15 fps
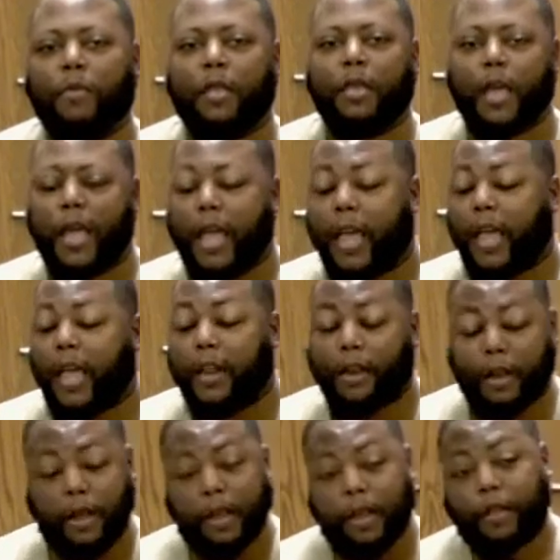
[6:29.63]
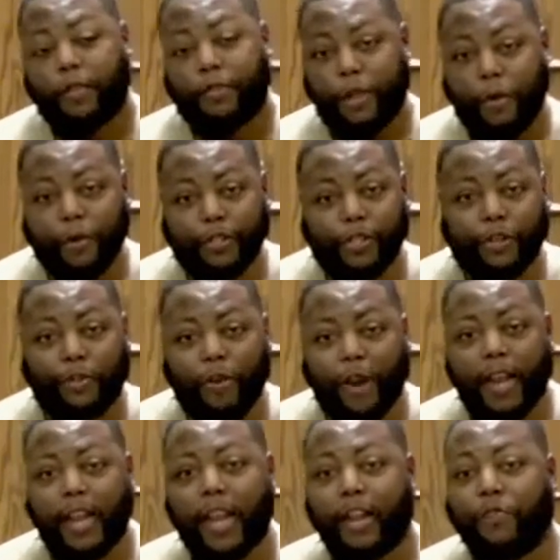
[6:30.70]
and there was a great
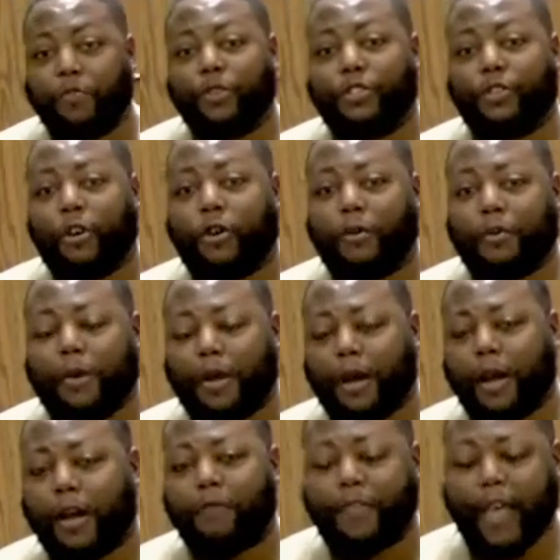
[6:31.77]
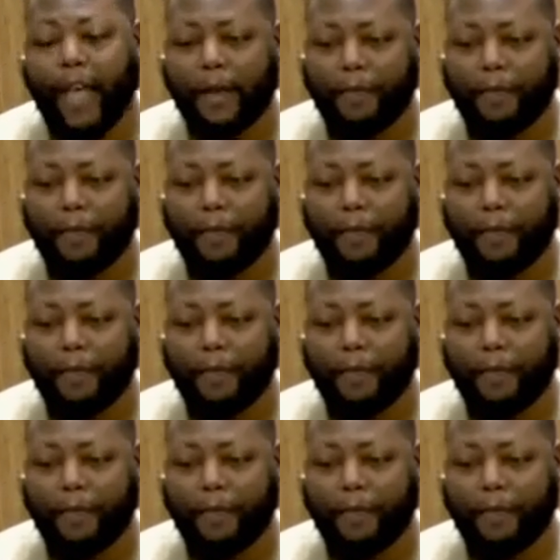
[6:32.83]
end result of that.